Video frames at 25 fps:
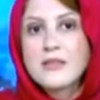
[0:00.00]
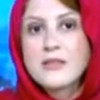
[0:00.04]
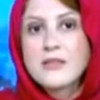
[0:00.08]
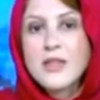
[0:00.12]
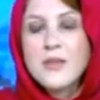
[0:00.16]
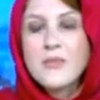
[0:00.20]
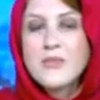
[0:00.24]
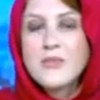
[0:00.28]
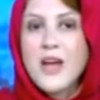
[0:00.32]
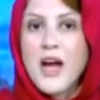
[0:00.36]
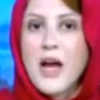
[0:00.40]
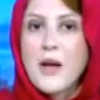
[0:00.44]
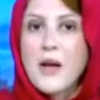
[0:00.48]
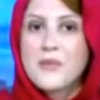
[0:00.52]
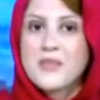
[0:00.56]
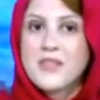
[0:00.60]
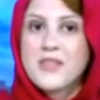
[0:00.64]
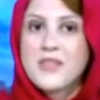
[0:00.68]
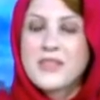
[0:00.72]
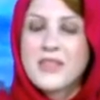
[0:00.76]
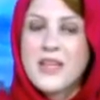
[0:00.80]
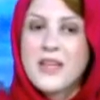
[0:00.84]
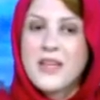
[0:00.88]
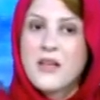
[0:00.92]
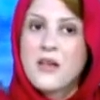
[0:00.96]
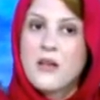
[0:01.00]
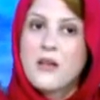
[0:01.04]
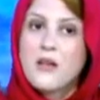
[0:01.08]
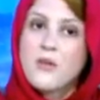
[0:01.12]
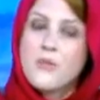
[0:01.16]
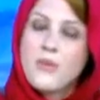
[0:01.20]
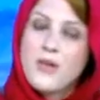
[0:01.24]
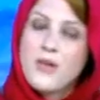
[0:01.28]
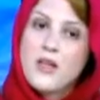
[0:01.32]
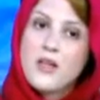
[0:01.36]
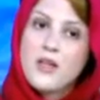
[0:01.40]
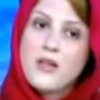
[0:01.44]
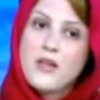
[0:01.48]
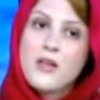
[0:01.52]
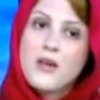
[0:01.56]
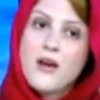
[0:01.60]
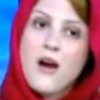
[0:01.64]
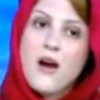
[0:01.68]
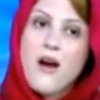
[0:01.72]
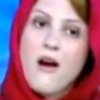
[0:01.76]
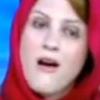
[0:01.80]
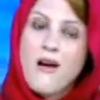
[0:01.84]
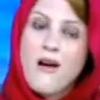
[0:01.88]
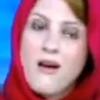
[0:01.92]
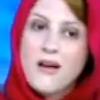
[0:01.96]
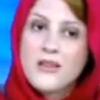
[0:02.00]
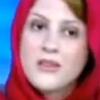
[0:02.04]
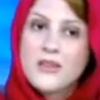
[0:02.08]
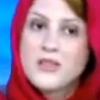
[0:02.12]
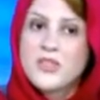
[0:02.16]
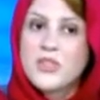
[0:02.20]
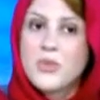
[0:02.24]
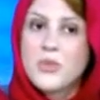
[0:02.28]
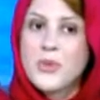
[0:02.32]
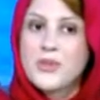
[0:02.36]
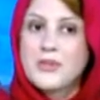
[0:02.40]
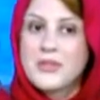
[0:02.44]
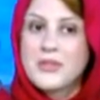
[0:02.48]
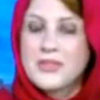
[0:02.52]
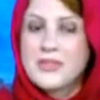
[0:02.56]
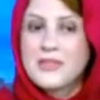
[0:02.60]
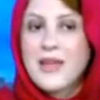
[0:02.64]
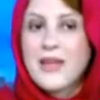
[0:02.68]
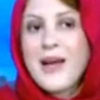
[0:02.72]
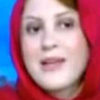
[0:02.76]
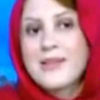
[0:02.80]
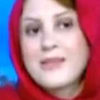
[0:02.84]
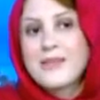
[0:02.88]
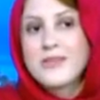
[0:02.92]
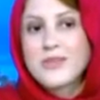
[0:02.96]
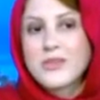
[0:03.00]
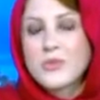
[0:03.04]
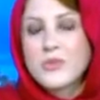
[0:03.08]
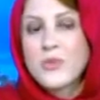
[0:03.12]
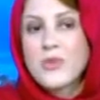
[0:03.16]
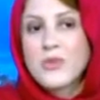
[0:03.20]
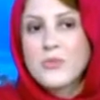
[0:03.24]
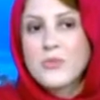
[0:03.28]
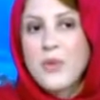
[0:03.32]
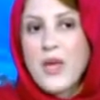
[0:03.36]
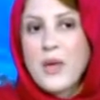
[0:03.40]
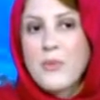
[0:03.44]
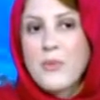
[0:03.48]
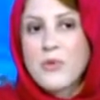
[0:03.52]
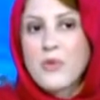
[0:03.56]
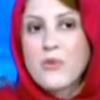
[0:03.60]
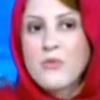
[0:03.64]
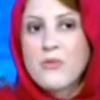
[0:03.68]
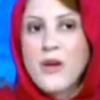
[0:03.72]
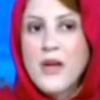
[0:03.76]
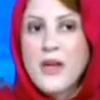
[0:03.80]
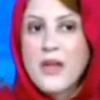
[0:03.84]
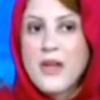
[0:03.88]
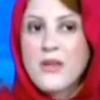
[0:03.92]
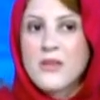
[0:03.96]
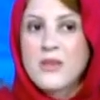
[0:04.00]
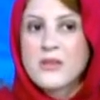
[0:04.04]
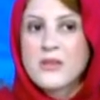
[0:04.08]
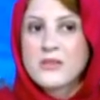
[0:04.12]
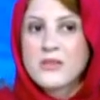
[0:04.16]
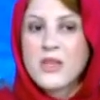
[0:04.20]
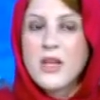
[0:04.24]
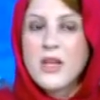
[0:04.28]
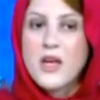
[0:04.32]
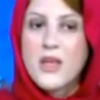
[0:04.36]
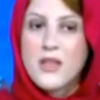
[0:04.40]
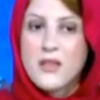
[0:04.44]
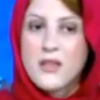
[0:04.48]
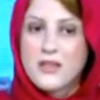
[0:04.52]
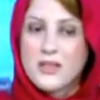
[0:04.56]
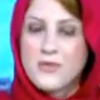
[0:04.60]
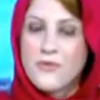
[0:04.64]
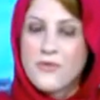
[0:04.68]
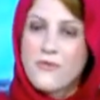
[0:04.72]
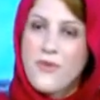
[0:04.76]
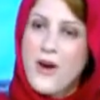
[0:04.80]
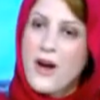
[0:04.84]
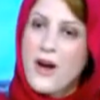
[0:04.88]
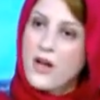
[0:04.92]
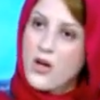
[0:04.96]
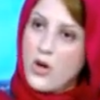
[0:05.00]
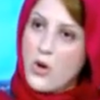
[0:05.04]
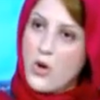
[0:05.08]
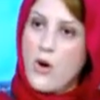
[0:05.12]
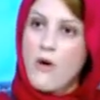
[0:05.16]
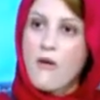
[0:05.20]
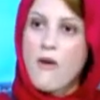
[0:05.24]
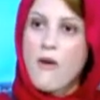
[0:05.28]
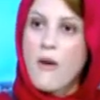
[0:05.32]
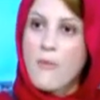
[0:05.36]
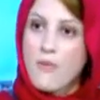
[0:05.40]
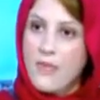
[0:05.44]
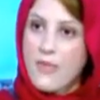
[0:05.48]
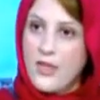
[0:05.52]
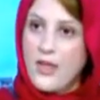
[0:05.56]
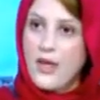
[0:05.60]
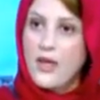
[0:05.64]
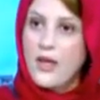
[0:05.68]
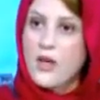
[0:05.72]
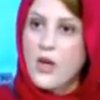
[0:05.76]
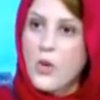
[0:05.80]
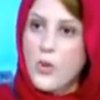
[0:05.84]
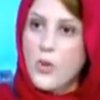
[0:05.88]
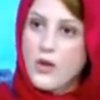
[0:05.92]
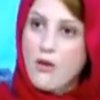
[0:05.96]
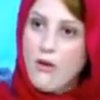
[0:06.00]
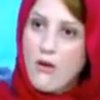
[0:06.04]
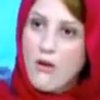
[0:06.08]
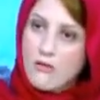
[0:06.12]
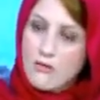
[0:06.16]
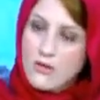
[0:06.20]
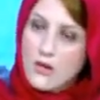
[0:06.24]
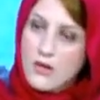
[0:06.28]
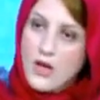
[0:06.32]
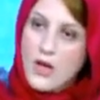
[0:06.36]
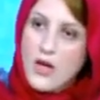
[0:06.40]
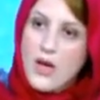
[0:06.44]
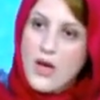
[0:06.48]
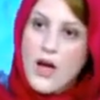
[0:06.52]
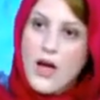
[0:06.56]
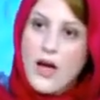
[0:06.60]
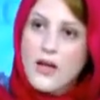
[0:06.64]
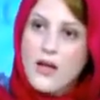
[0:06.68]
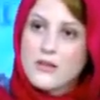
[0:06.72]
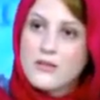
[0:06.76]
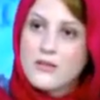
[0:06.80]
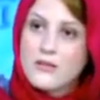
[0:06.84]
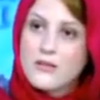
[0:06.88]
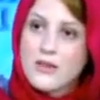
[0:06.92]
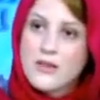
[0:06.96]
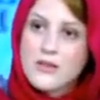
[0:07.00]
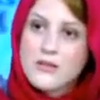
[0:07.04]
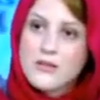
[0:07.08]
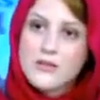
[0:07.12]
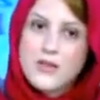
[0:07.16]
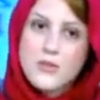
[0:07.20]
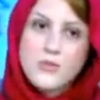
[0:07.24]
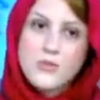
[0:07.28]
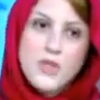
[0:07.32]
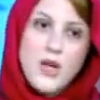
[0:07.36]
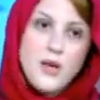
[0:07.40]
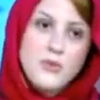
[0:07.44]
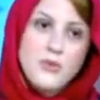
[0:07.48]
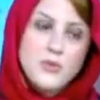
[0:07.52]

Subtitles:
sometimes it gets a little bit hard to understand what people are writing. There's this Franco or up thing going on, and sometimes